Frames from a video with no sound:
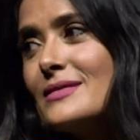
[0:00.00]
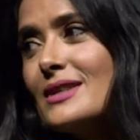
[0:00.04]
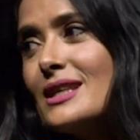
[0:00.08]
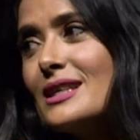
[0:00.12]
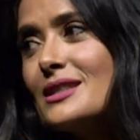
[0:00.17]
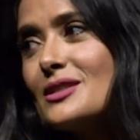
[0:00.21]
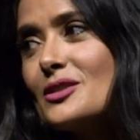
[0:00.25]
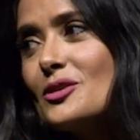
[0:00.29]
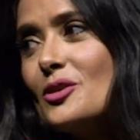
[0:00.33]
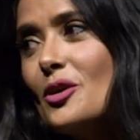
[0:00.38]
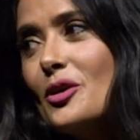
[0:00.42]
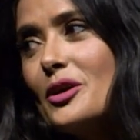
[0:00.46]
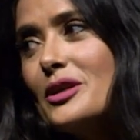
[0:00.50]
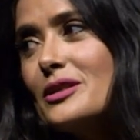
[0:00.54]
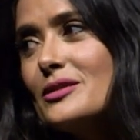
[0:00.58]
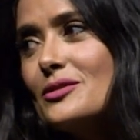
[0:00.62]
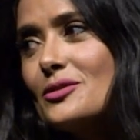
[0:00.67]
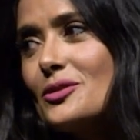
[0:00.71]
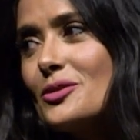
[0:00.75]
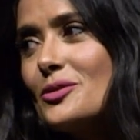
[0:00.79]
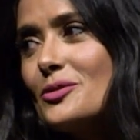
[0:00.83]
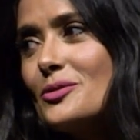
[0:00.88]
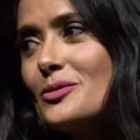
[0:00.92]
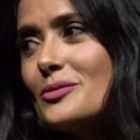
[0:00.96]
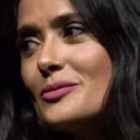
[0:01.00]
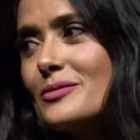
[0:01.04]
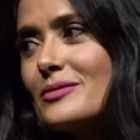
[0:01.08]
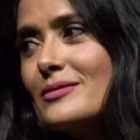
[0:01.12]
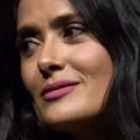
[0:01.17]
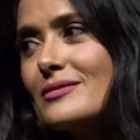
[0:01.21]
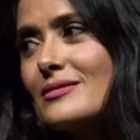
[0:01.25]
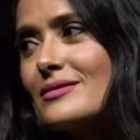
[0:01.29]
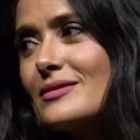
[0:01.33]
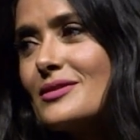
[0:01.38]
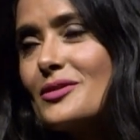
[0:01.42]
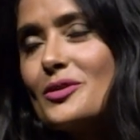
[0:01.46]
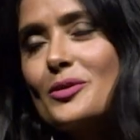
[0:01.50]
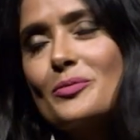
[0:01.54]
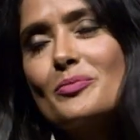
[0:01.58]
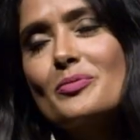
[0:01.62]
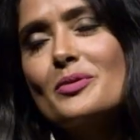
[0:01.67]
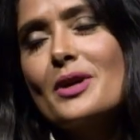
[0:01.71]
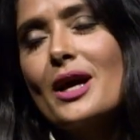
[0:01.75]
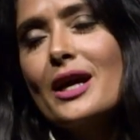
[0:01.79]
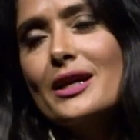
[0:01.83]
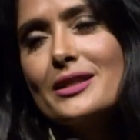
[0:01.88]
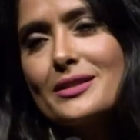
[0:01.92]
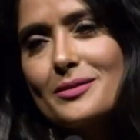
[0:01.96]
is going to
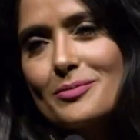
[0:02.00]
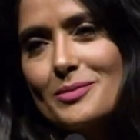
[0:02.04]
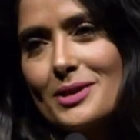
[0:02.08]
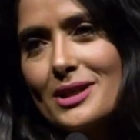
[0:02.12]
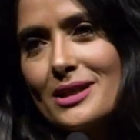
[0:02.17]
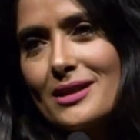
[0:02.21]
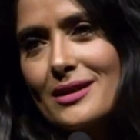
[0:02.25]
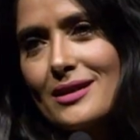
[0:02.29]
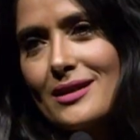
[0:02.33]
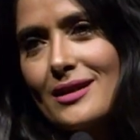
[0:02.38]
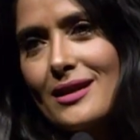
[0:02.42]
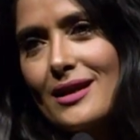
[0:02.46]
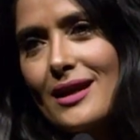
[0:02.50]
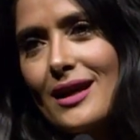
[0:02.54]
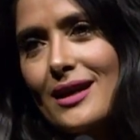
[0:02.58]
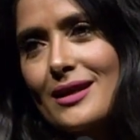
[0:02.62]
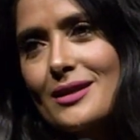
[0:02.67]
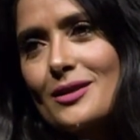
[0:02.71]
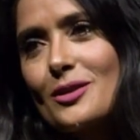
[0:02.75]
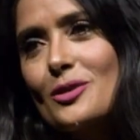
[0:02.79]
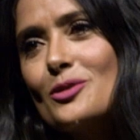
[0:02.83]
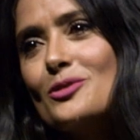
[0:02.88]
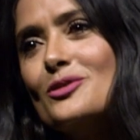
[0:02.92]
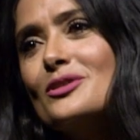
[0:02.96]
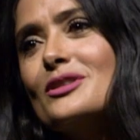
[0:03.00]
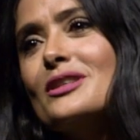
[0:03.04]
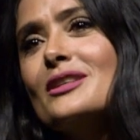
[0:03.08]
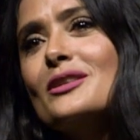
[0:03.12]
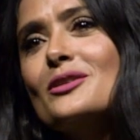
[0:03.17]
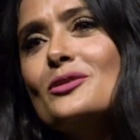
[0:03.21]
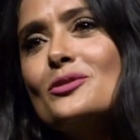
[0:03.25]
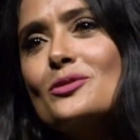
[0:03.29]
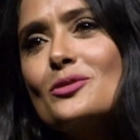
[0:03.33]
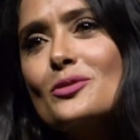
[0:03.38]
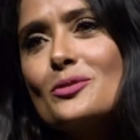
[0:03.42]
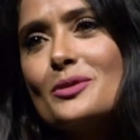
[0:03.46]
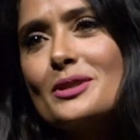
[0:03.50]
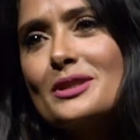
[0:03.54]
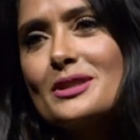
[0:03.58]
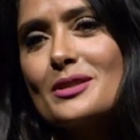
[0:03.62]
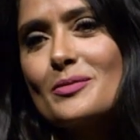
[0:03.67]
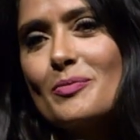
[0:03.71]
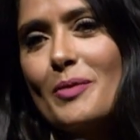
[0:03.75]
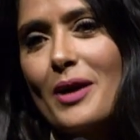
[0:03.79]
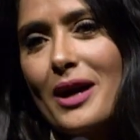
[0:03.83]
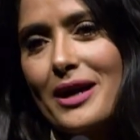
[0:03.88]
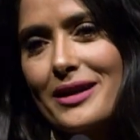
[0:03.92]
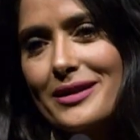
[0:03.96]
surprise me and continue to
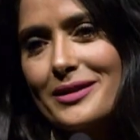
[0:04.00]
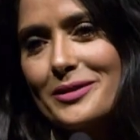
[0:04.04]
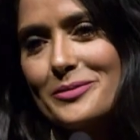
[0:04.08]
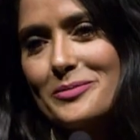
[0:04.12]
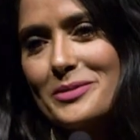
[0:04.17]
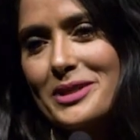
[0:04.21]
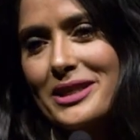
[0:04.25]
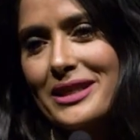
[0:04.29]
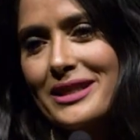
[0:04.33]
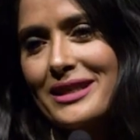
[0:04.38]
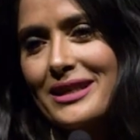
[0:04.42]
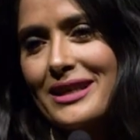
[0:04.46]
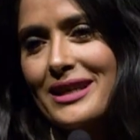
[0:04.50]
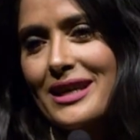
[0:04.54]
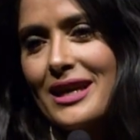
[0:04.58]
inspire me.